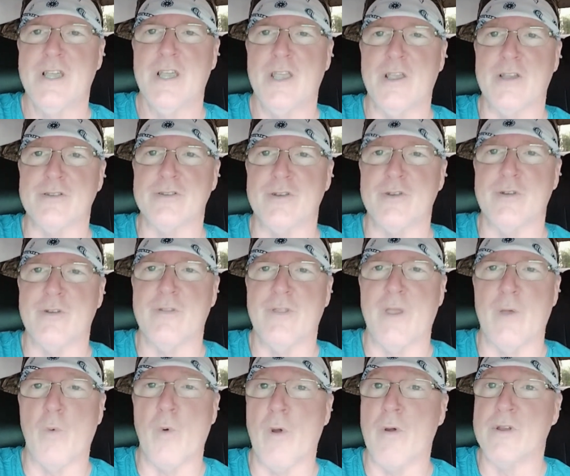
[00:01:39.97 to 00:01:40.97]
because they
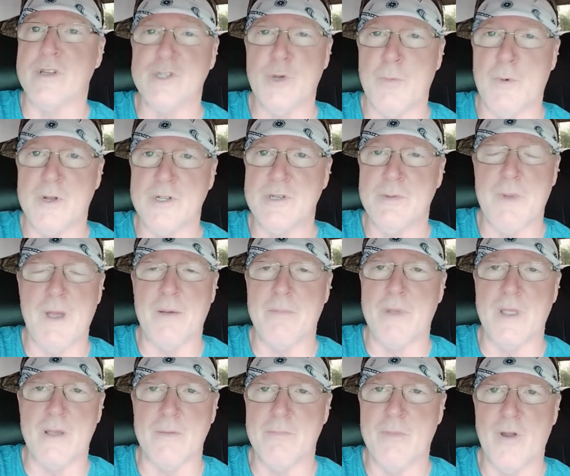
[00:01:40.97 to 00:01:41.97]
worry so much about
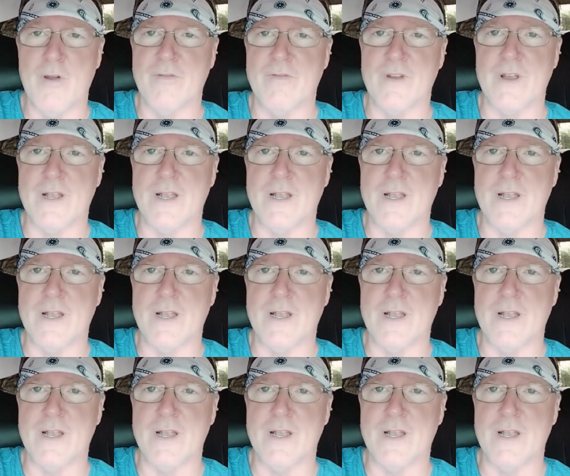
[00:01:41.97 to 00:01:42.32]
being perfect.